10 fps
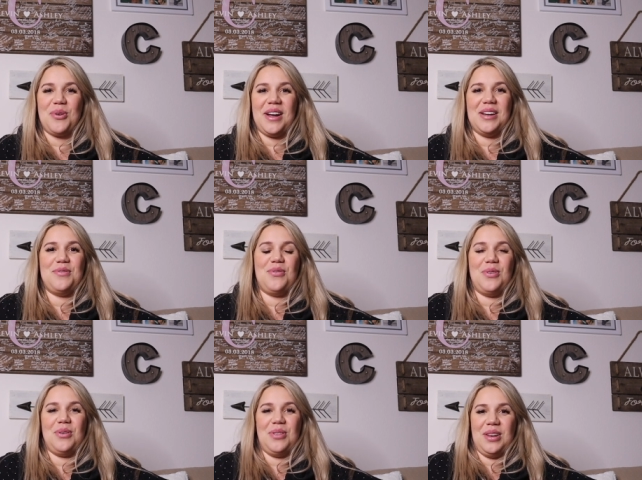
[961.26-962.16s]
brand
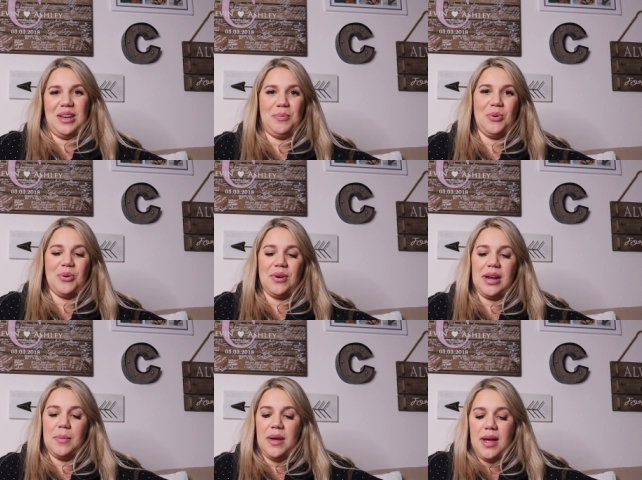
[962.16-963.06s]
for the nipple
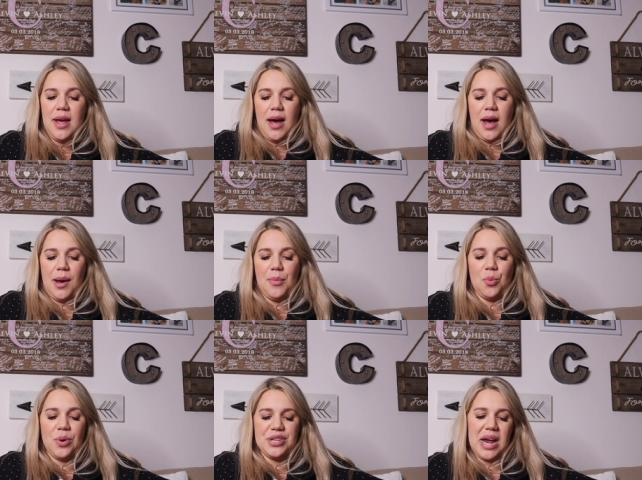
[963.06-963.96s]
cream,
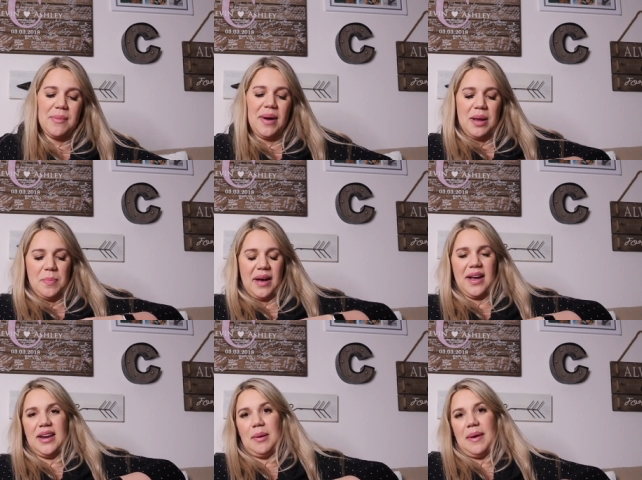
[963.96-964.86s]
um, which I might buy
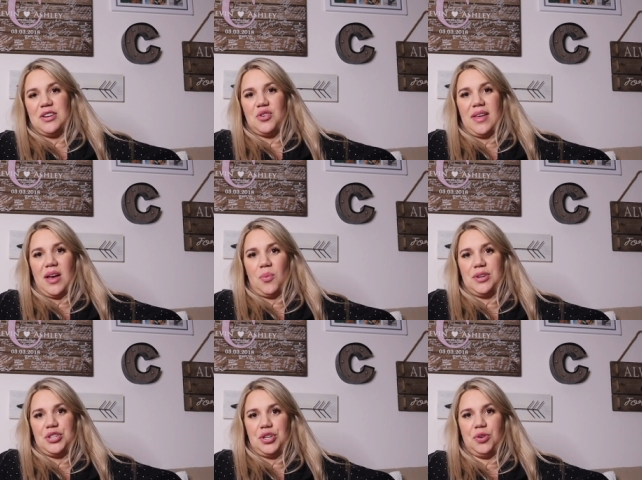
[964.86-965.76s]
and I might try that
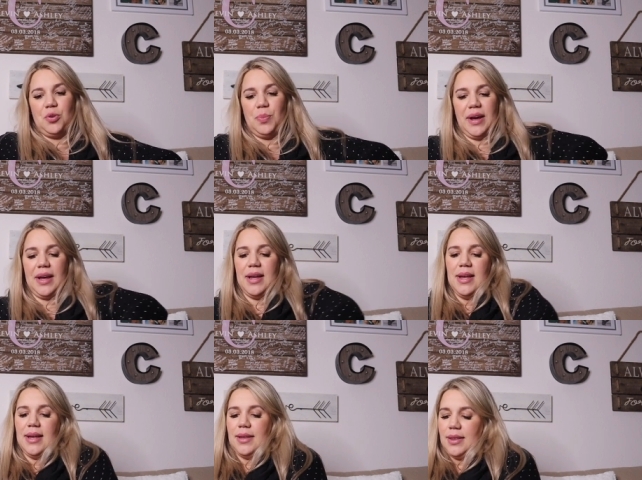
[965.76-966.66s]
one too. But
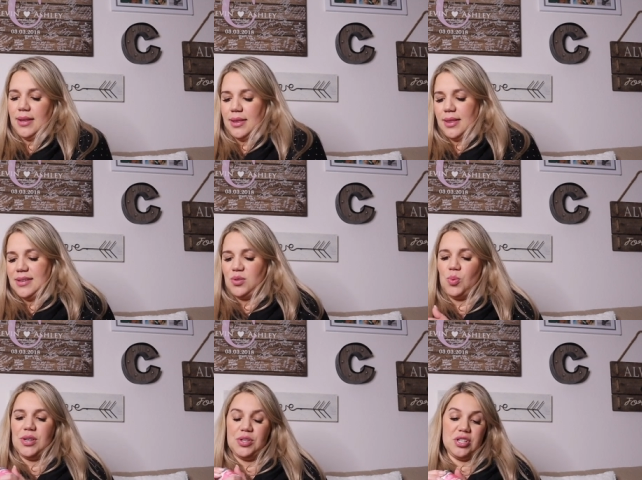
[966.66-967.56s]
this
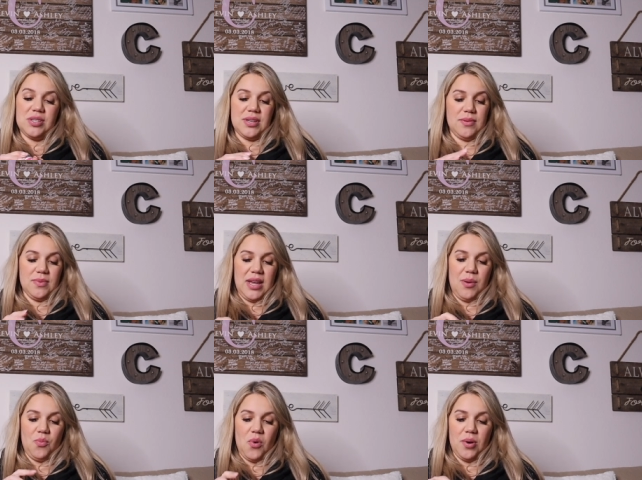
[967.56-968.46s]
one just
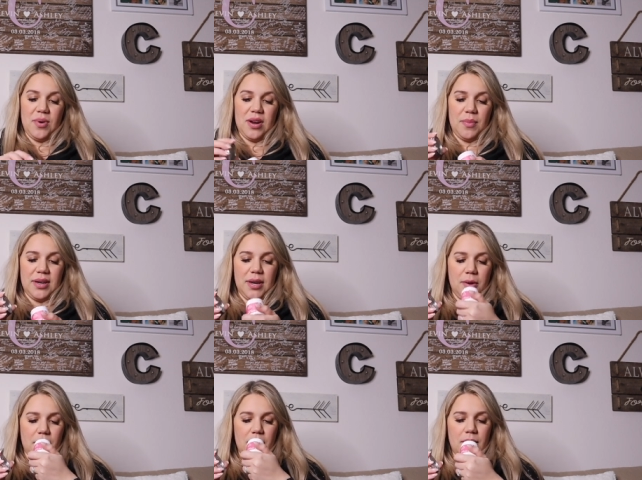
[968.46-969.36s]
came well recommended.